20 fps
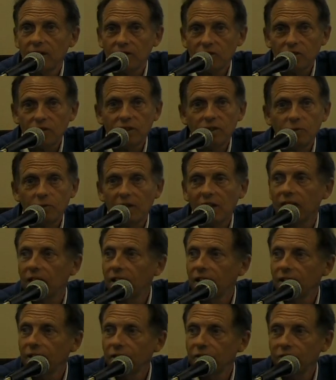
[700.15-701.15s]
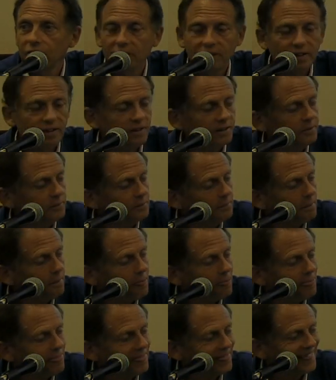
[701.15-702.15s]
It's good, we got a clear field.
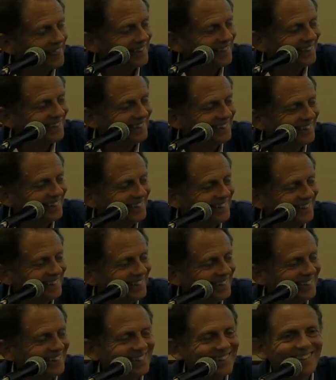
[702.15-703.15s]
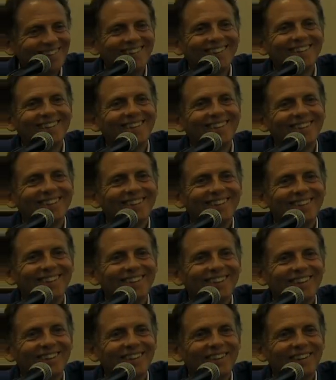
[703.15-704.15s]
You
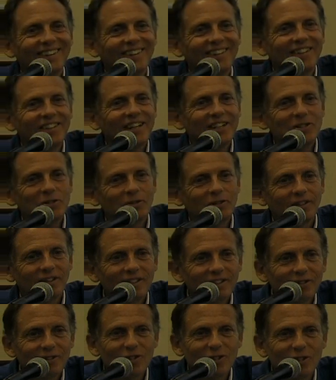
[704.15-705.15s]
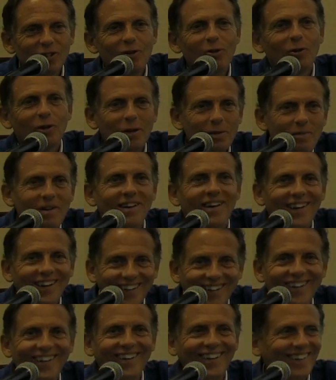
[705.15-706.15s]
guys are a little slow, come
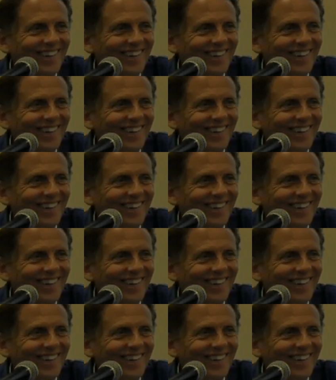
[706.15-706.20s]
on.